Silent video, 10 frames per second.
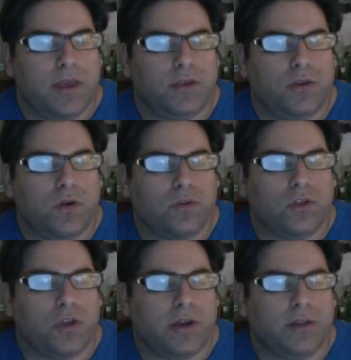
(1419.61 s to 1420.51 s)
you don't
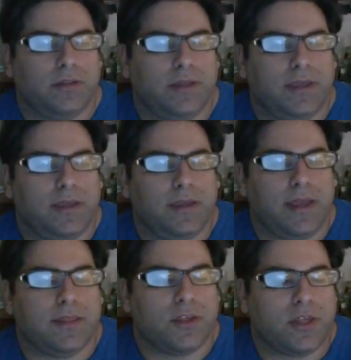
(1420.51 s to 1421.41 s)
suddenly,
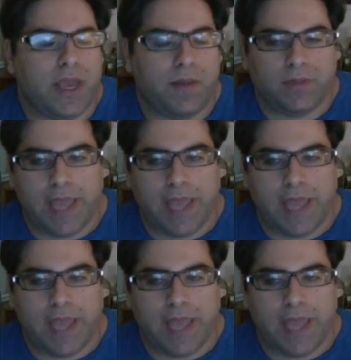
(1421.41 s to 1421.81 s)
in the same